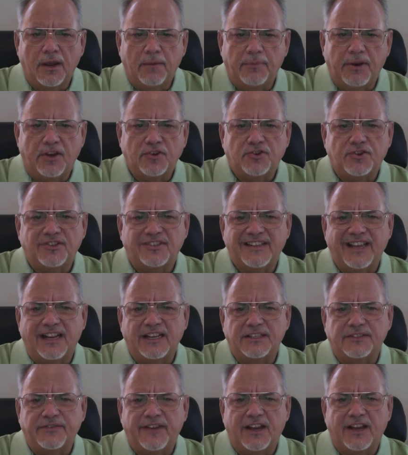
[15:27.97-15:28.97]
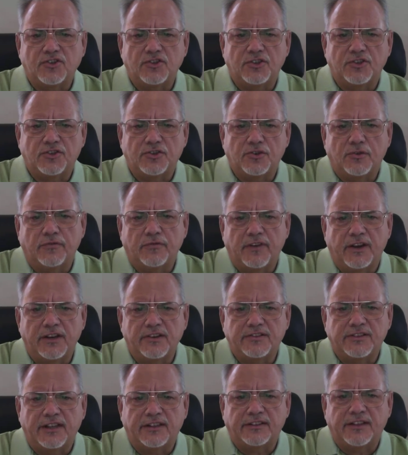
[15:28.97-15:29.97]
patient satisfaction
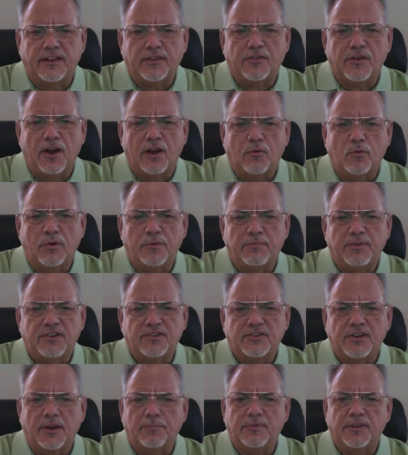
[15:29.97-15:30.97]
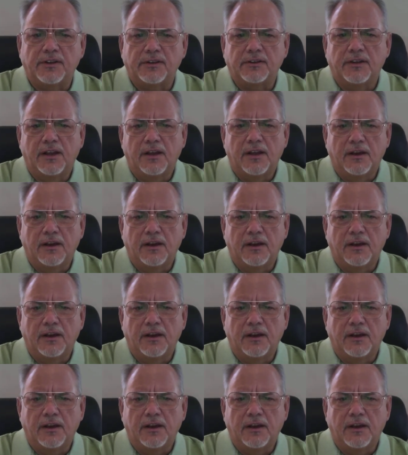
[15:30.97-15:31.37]
surveys that they thought would be something